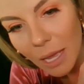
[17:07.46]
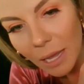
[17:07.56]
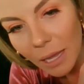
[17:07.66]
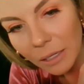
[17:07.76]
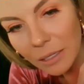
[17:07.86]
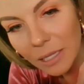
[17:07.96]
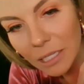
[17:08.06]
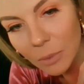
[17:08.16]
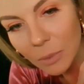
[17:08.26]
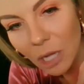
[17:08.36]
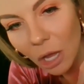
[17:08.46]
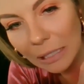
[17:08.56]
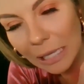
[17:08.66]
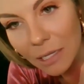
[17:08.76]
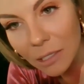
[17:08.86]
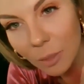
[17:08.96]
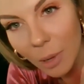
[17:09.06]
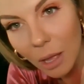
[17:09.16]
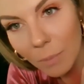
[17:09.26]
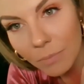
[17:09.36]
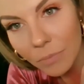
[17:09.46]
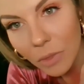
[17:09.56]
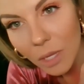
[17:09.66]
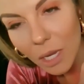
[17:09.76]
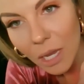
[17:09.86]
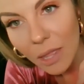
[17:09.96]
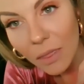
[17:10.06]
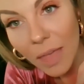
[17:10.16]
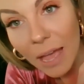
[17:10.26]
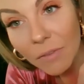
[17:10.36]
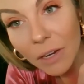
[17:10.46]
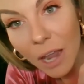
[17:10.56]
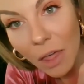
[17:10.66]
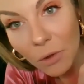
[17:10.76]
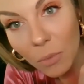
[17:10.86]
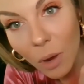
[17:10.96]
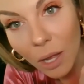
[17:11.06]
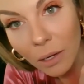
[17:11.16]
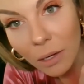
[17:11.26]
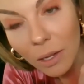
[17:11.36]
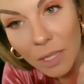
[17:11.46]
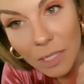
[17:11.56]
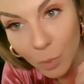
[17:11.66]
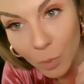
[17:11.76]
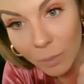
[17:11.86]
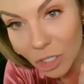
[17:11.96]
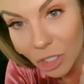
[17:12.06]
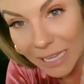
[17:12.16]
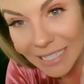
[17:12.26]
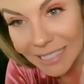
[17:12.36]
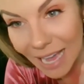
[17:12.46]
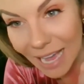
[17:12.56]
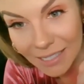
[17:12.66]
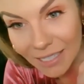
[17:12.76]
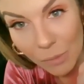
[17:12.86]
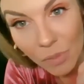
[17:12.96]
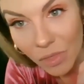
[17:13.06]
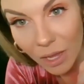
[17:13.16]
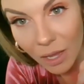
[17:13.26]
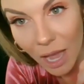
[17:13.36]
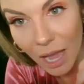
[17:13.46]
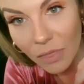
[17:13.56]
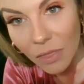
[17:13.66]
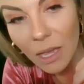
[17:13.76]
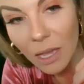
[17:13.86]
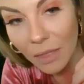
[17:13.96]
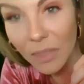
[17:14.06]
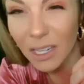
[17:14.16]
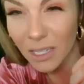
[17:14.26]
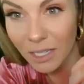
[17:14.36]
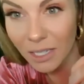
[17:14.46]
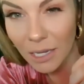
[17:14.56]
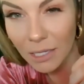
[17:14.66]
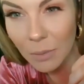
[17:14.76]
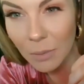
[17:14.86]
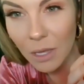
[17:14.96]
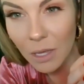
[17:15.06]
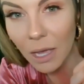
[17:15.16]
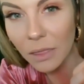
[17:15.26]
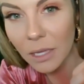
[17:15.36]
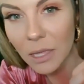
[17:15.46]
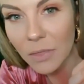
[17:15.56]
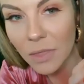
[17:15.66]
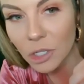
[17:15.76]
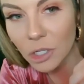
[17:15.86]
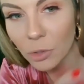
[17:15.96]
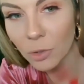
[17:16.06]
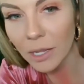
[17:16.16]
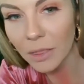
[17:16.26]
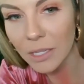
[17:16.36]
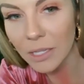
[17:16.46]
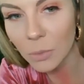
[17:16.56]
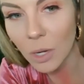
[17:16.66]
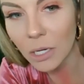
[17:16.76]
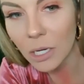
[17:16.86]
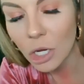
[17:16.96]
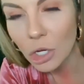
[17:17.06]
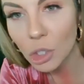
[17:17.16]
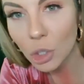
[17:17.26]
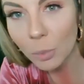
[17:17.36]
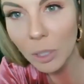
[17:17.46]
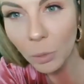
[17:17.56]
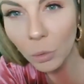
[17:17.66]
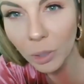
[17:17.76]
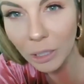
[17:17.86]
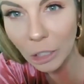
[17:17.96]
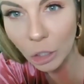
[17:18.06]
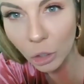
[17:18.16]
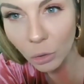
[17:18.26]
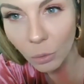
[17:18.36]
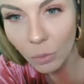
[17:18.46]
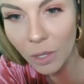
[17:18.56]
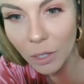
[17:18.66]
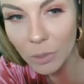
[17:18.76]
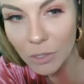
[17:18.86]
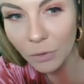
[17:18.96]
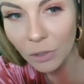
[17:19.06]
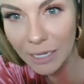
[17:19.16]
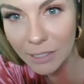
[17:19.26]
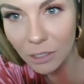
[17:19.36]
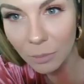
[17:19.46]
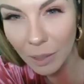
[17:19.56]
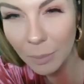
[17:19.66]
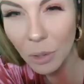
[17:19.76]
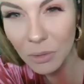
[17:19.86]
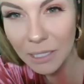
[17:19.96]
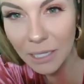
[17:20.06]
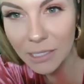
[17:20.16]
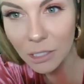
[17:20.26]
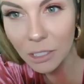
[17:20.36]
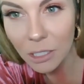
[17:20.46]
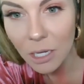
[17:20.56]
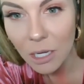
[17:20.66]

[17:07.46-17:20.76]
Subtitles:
And this one's called Laser Balm. They have another one that's pretty much the exact same thing. I think it is the exact same thing. I think that they just created this one so people really knew that it was for laser, like post laser.